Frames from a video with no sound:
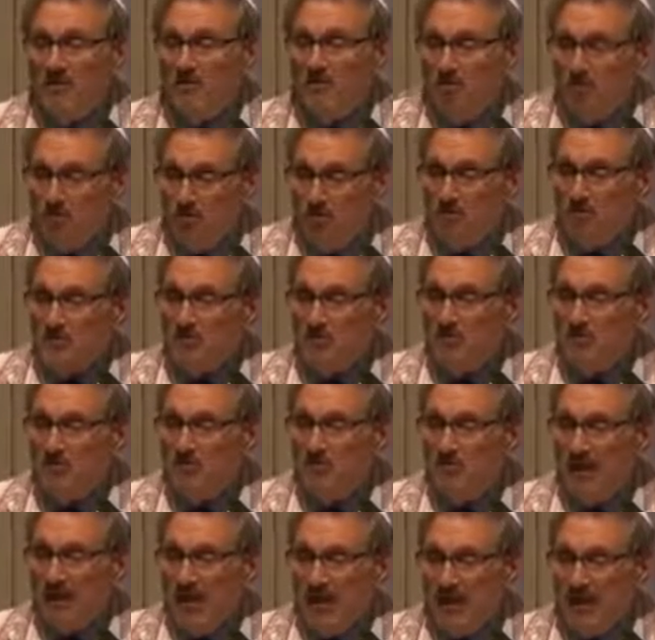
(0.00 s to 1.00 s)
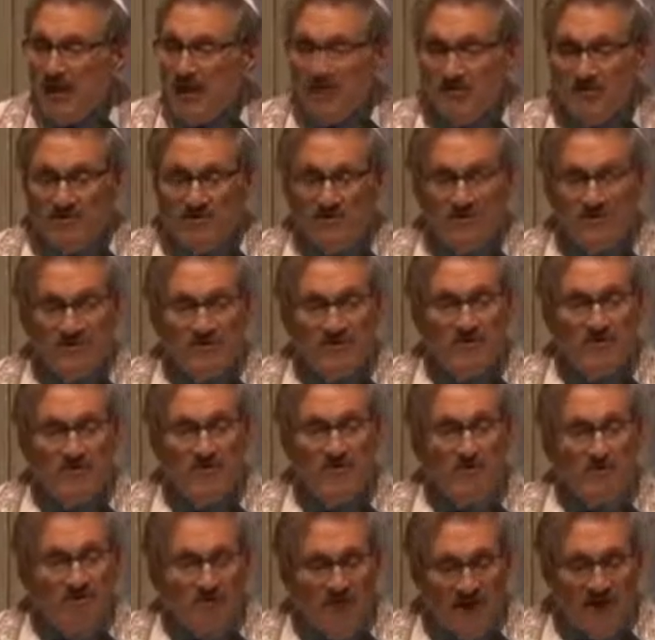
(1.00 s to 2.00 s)
pushed the blanket to
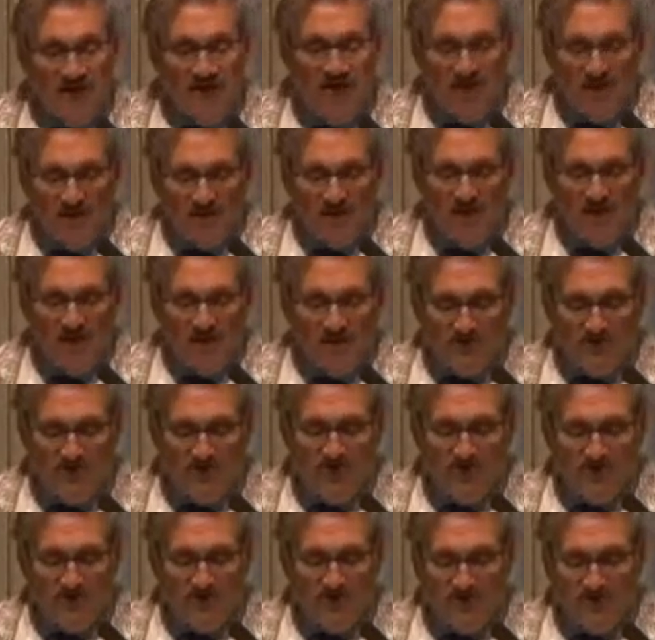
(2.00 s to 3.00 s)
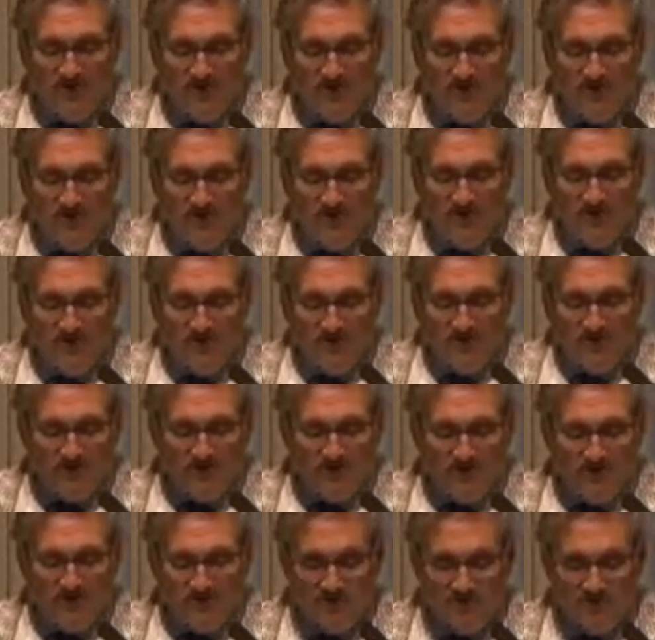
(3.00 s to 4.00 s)
5 others.
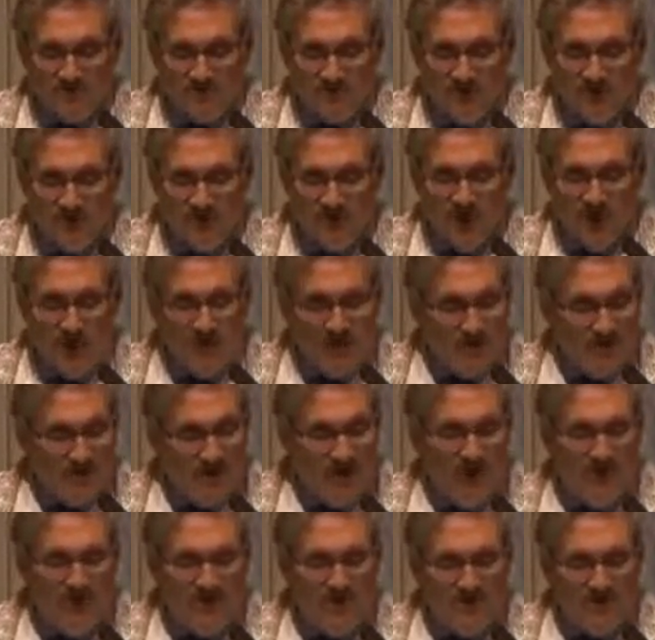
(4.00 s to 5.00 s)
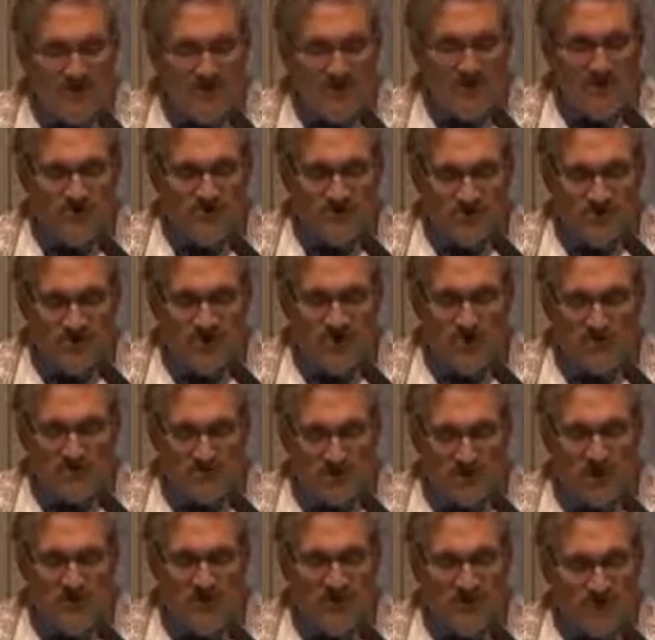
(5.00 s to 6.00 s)
And with that, he stood up.
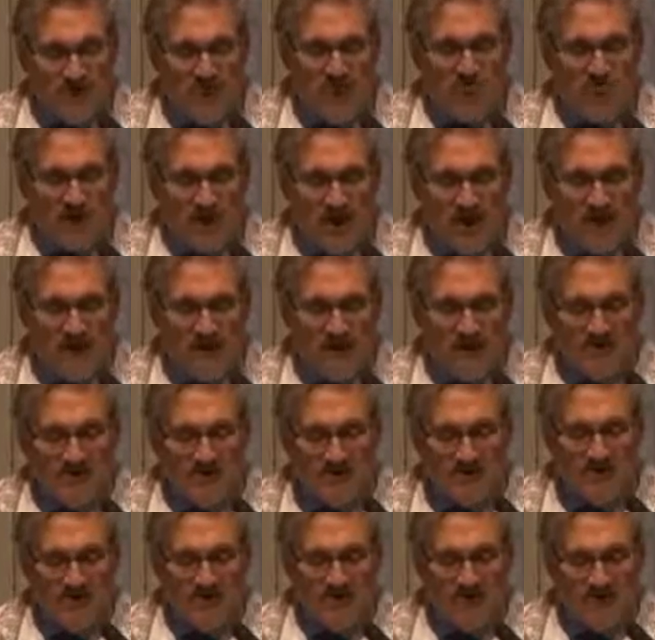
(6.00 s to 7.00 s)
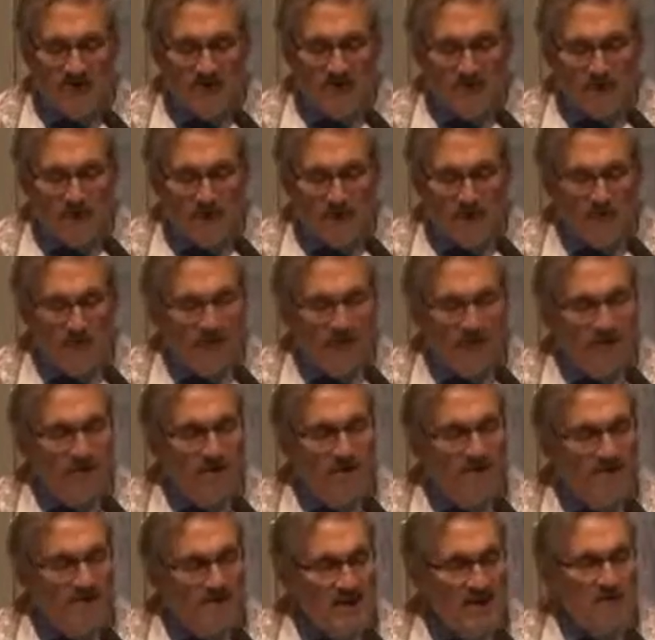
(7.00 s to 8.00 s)
Take your blanket,
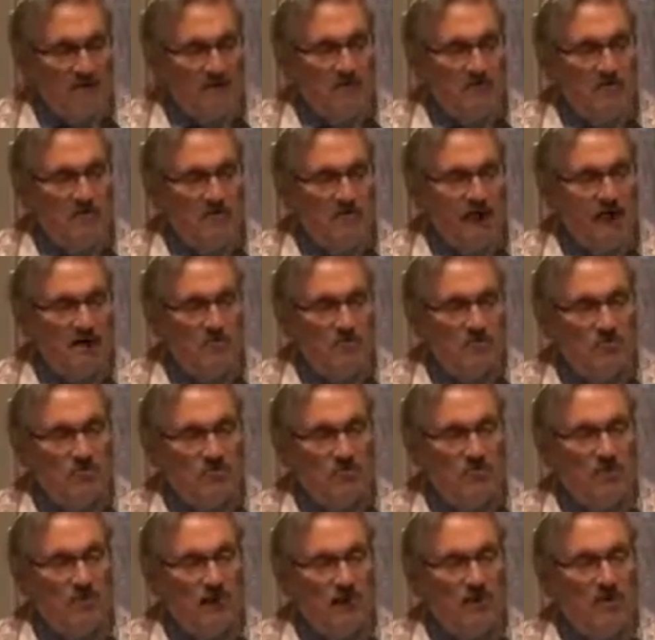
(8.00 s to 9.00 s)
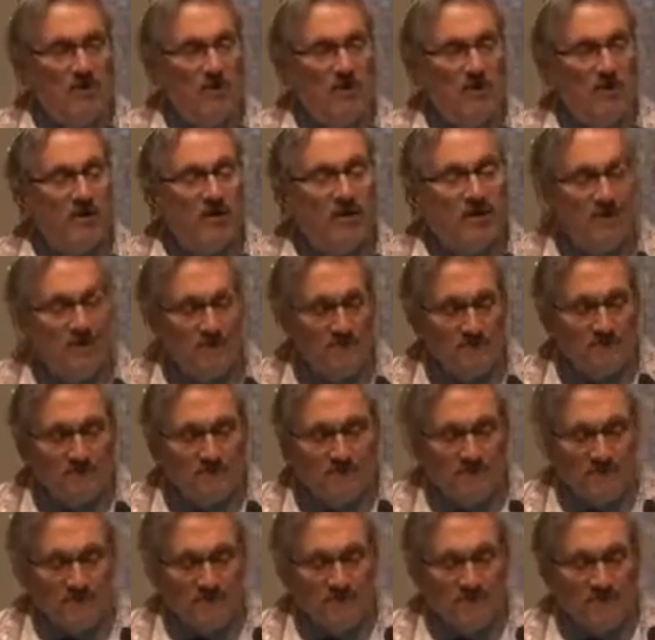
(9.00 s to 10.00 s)
take it back to America,
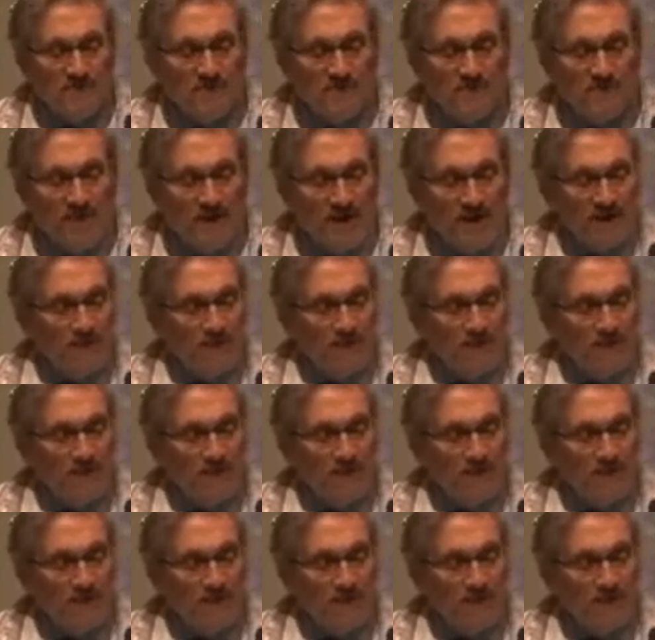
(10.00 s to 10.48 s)
and